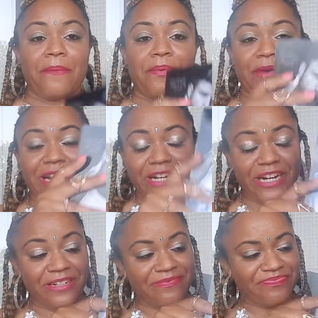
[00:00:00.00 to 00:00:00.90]

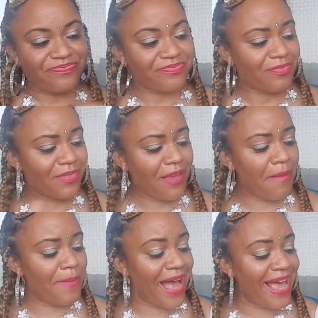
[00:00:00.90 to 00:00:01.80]
Breaker
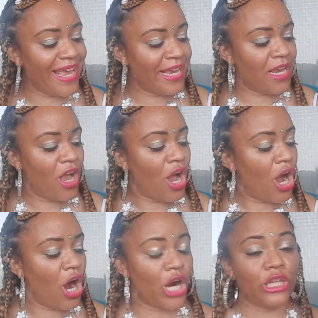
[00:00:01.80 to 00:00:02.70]
by
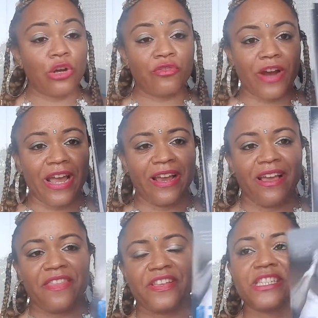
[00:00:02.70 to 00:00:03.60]
Harlow Ray.
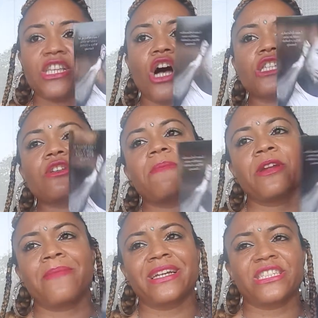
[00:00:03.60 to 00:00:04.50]
This has also been
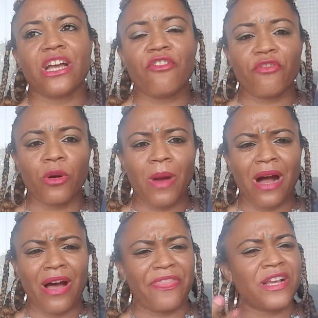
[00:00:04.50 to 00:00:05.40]
on my shelf for a
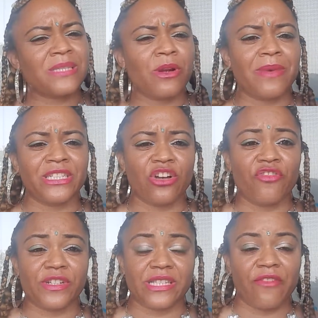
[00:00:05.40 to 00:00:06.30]
while. I think it's been on my shelf
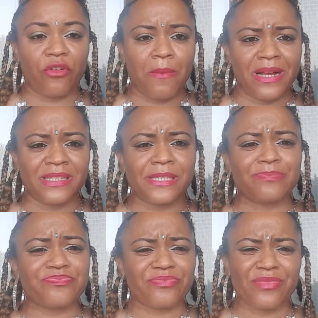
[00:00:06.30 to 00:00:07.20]
for several months.
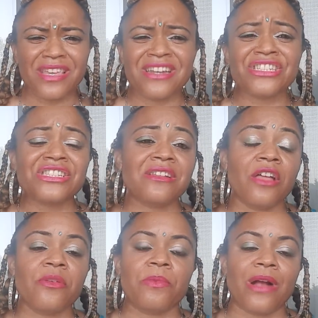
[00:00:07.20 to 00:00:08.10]
And it's just
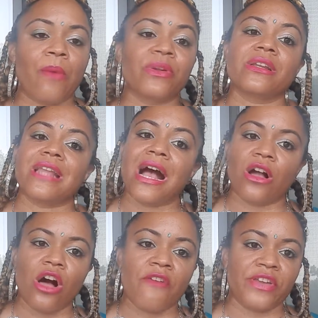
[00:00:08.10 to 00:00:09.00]
another book I want to knock
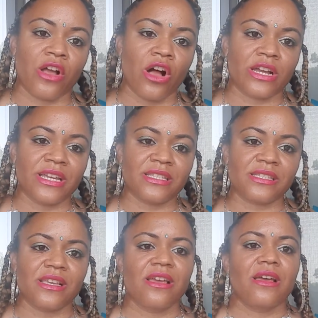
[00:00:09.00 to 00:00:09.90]
off in August,